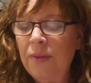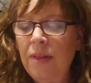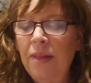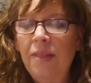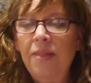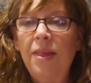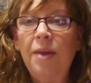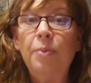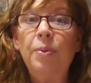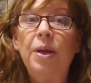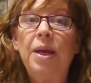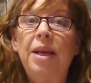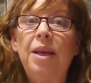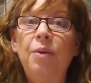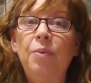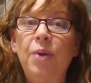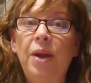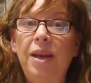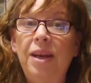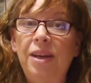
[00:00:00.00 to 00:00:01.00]
they were
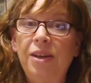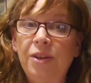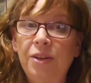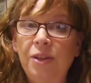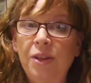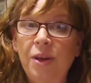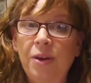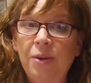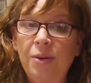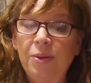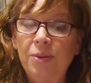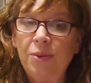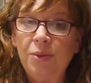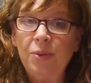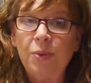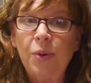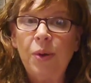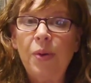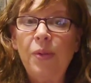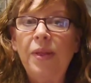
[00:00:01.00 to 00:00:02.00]
getting ready to close,
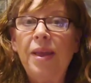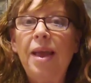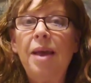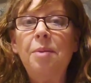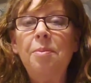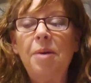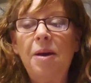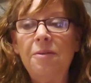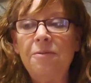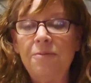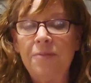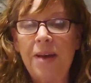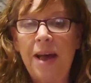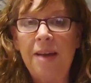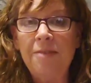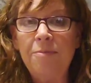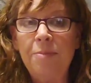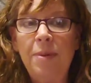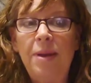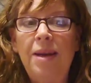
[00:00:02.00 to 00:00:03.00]
so I only had about
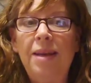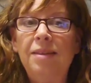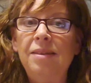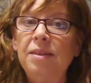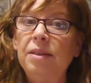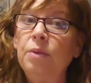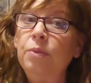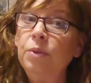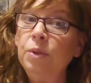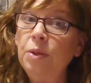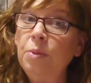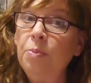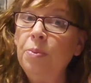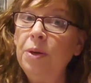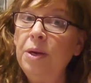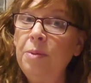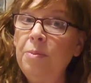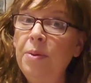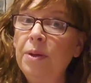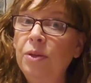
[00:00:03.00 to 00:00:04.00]
5 minutes, and it was a
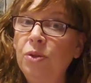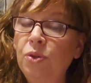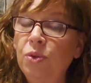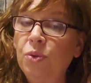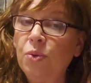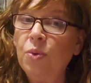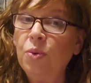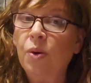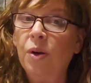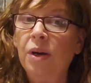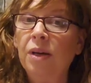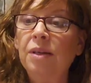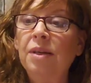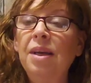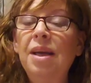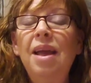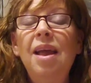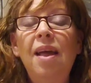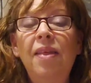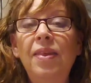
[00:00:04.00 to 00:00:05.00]
pretty big store,
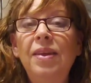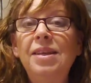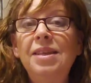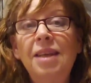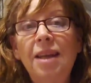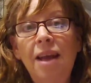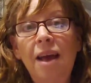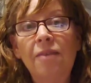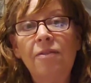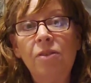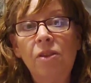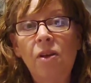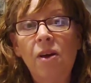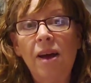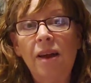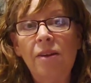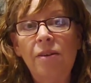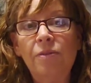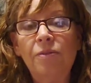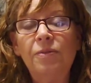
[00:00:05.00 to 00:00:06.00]
and they did have a
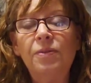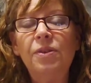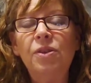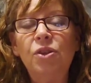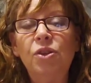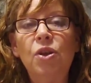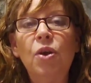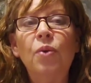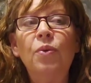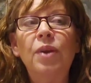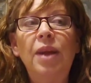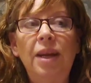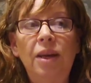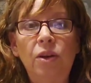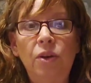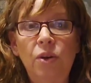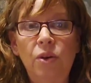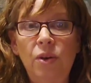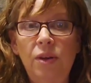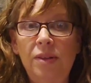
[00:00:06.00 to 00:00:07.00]
lot of
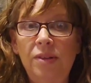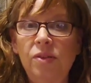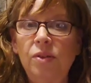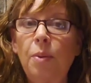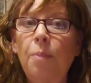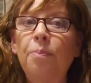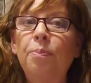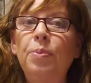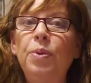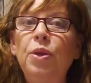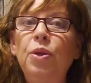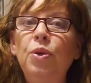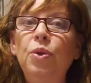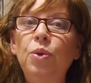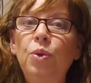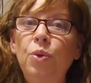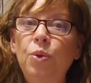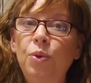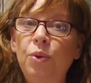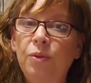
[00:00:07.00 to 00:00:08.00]
donated goods, some
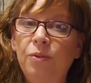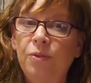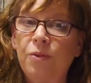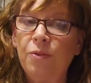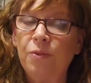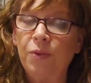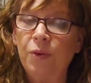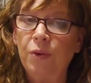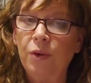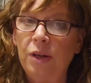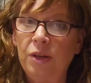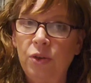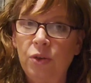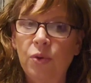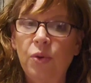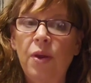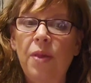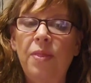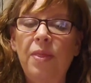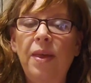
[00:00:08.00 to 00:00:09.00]
beautiful
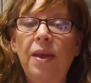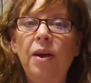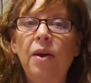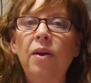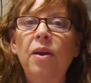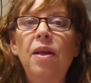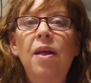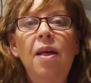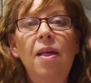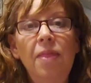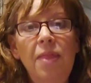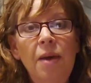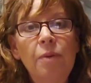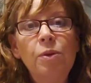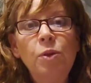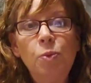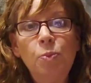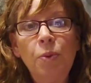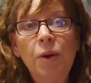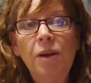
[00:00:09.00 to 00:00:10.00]
furniture in there that
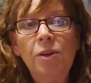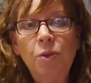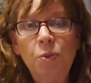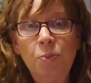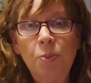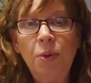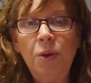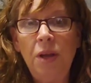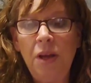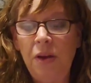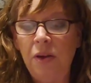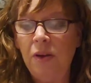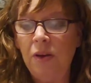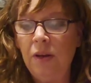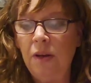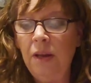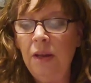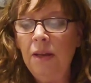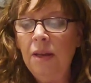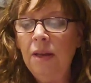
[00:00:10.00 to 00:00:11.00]
was priced pretty
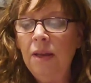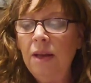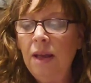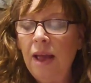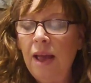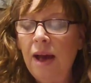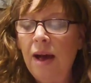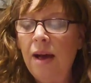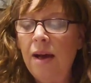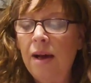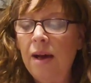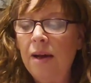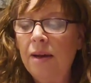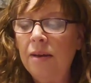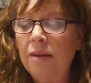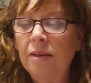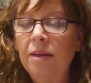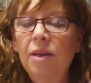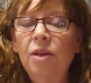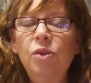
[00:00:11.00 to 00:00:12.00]
good.
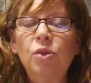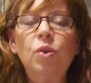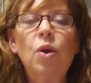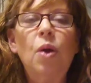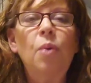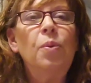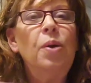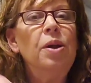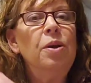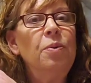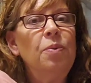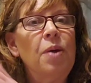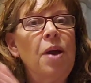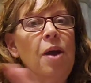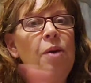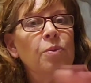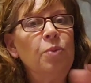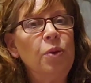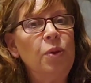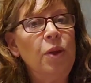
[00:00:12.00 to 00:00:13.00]
So I went
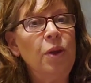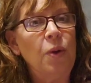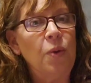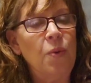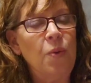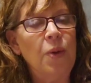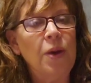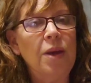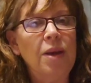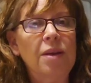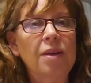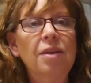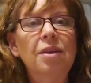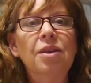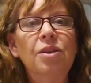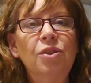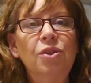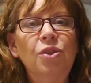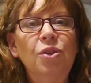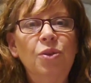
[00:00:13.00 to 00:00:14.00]
around really quick
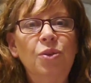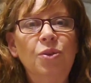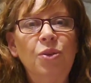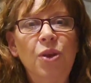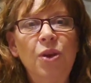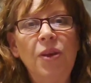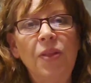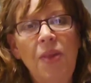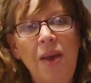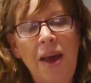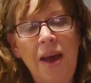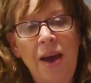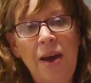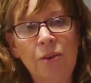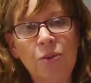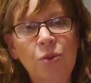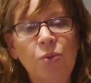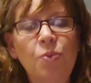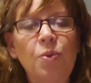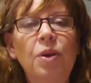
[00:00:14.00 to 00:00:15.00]
to look at the
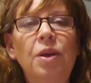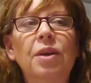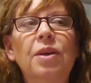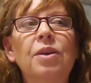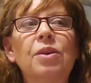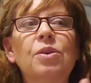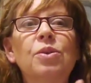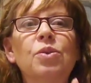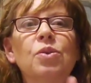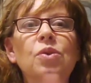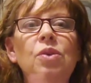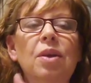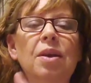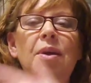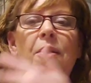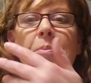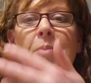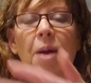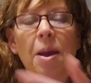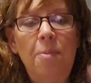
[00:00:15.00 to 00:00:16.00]
housewares,
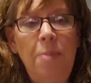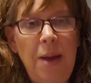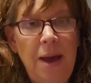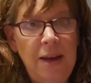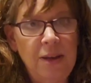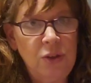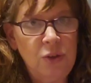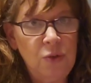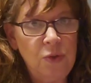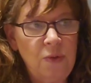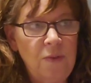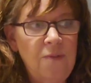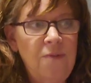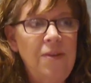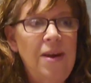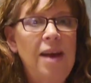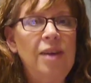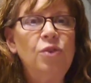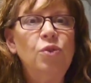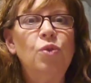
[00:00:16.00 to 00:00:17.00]
bypass
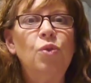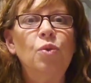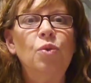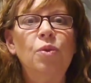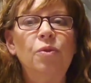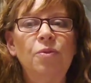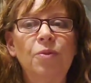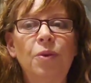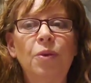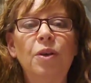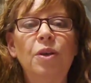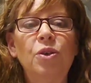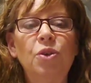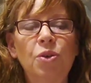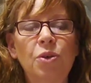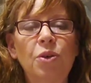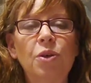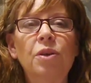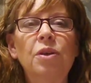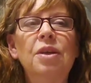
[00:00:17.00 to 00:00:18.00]
fast through the
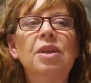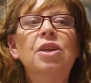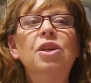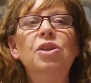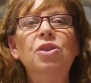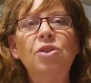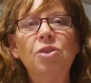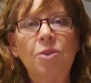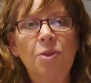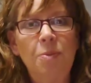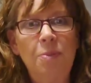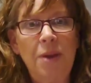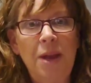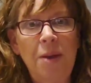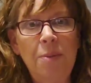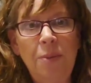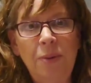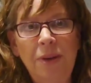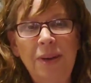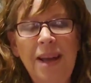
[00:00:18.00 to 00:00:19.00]
furniture, just to be
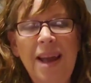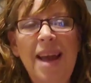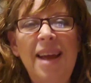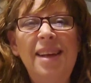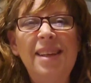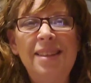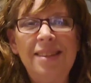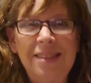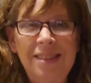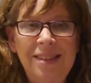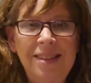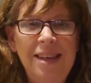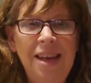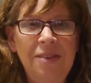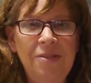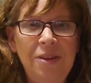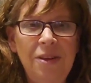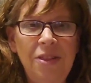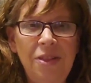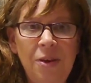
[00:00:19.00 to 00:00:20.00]
able to kind of see
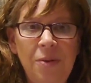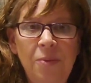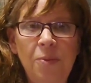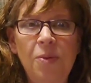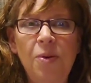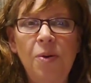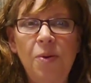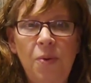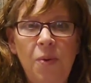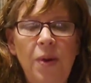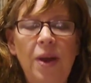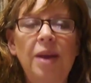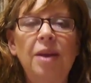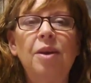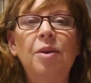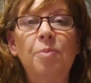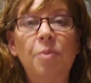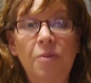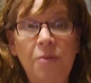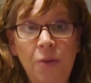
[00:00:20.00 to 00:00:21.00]
everything real quick
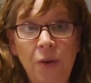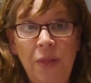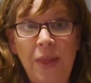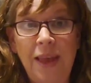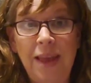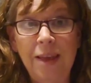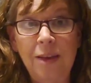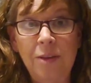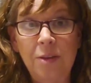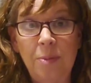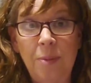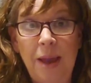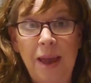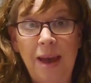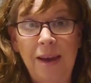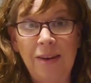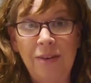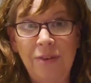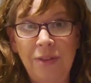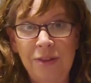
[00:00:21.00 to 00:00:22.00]
before they kicked me
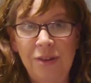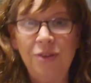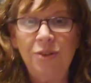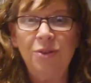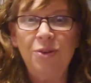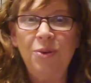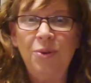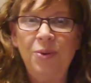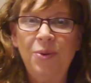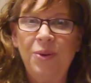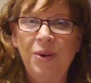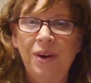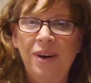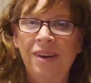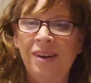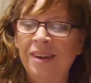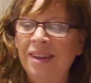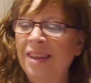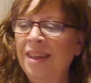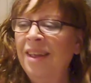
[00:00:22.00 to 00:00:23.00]
out of the
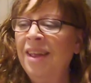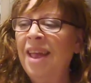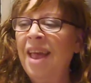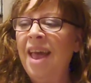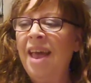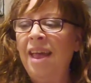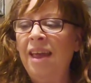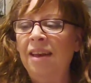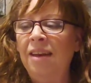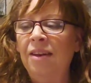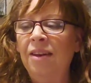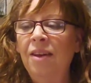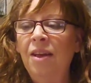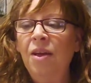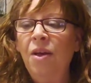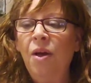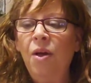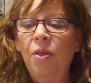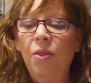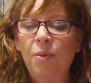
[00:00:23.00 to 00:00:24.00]
store. And
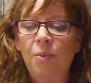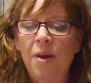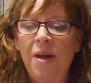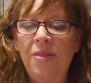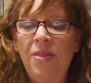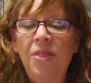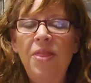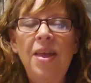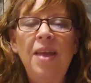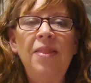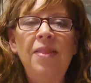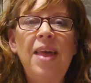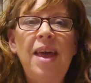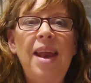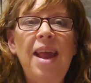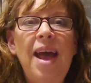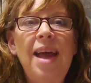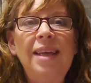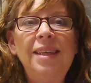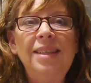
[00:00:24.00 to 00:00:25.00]
the one thing
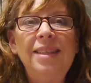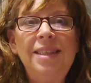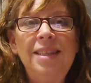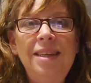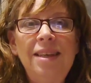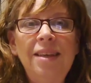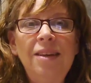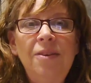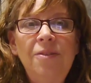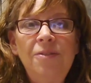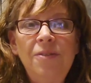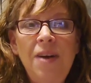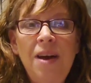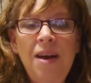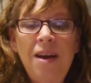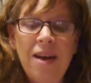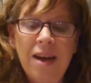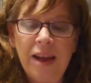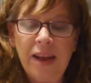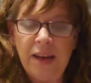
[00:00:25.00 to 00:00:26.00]
that I did
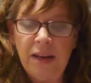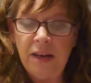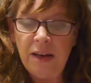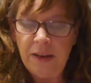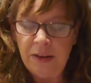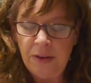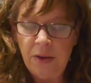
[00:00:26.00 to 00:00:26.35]
find